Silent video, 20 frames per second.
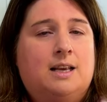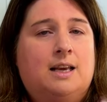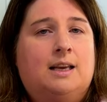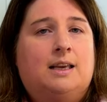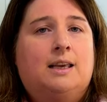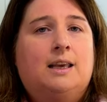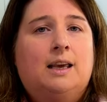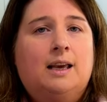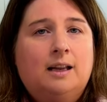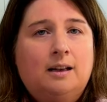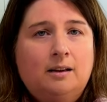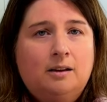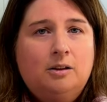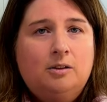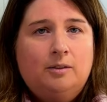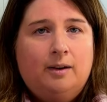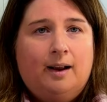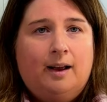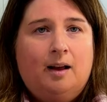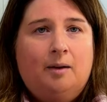a
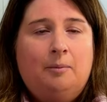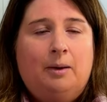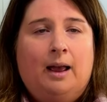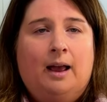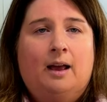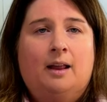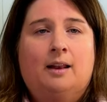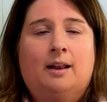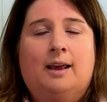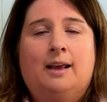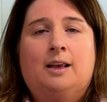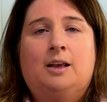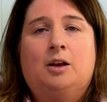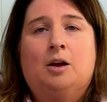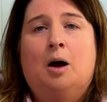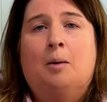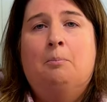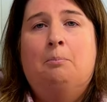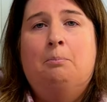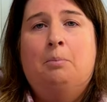kilogram at like
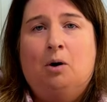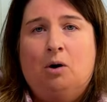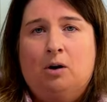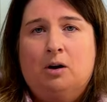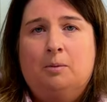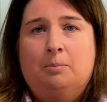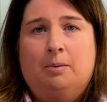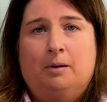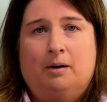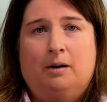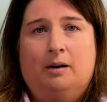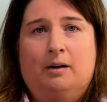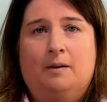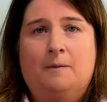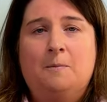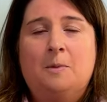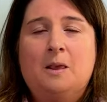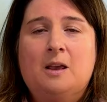a bulk barn.